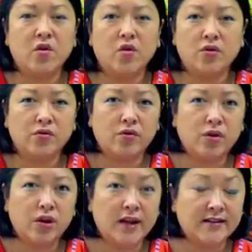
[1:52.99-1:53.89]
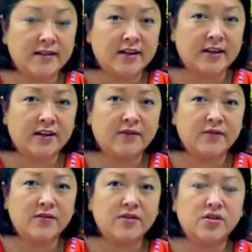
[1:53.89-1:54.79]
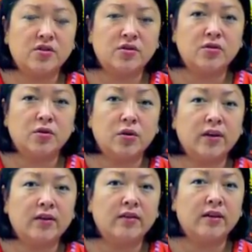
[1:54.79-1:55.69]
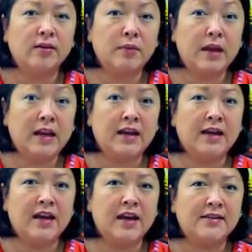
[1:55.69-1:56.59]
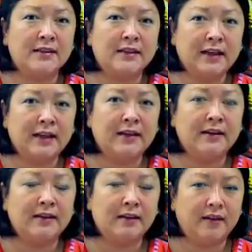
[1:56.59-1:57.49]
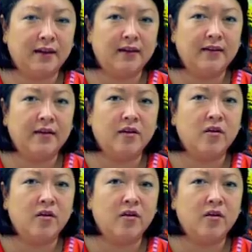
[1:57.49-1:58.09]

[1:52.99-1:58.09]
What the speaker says: or your executives to look at the media as a lead indicator